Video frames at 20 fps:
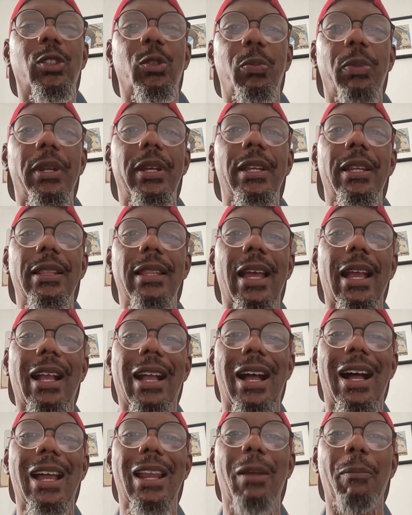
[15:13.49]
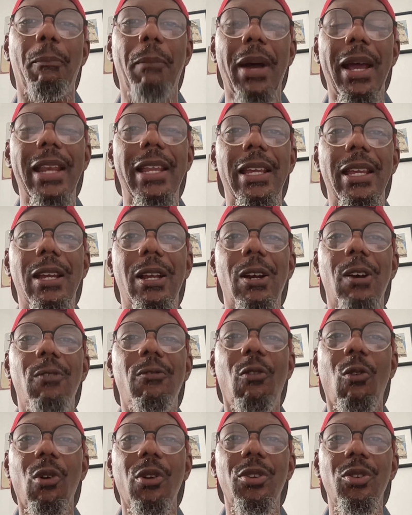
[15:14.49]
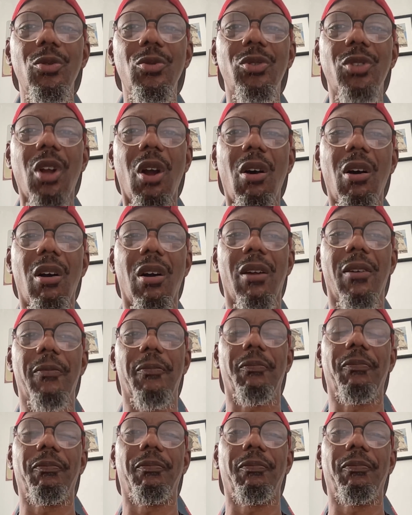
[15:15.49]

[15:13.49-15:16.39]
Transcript: spending that kind of money for a used car.